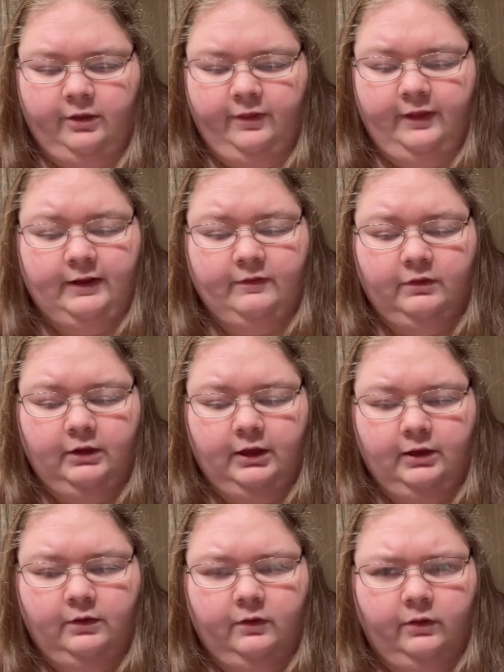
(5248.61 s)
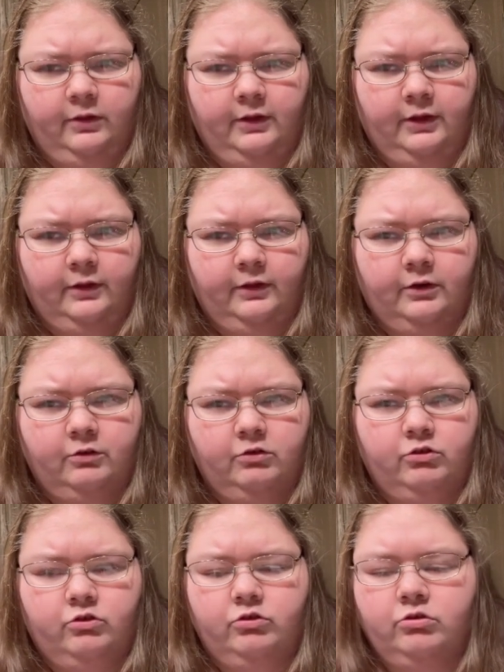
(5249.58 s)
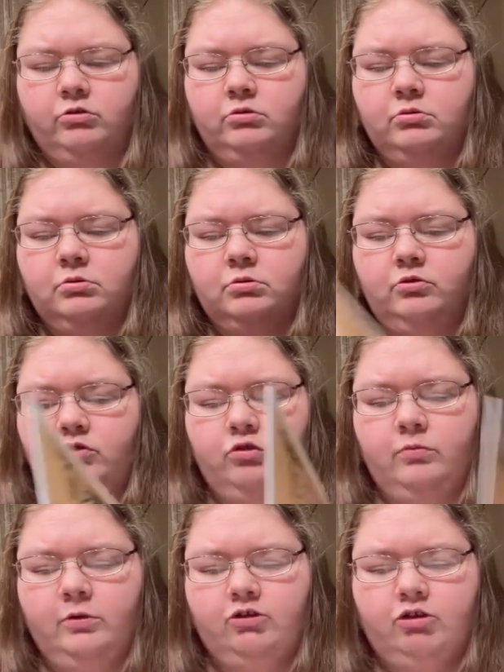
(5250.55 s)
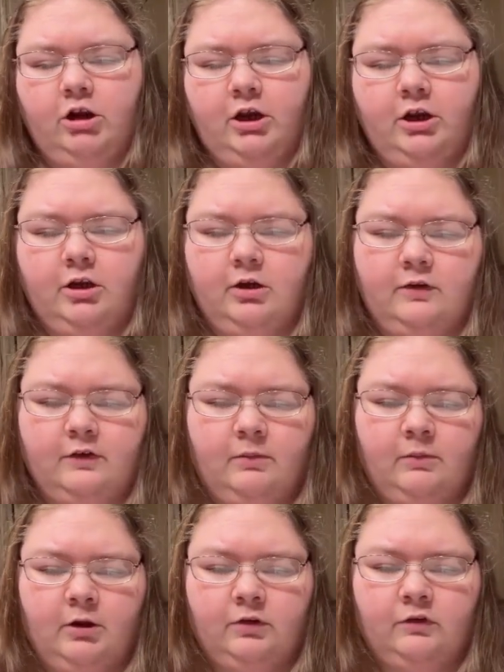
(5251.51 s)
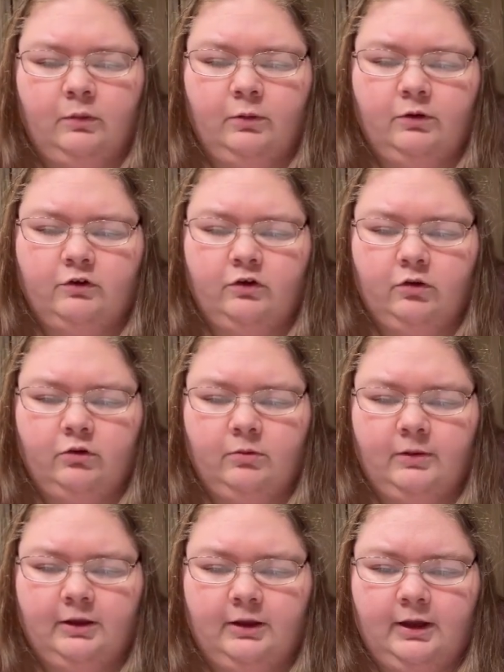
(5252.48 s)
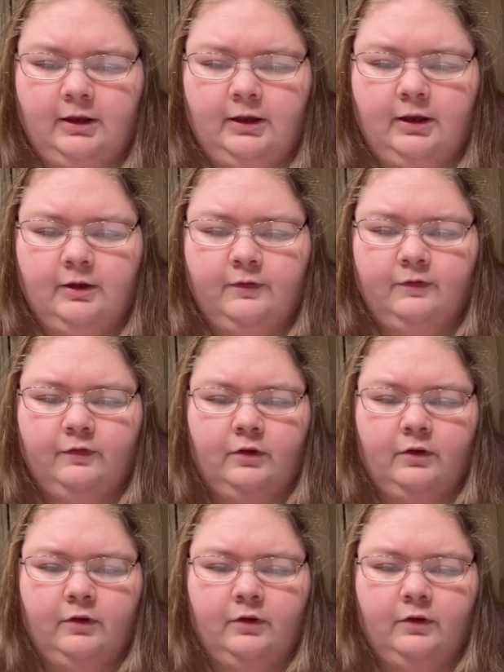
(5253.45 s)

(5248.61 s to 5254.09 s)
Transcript: Thankfully, I don't think there's too much Krynic because I'm not super stoked about the idea of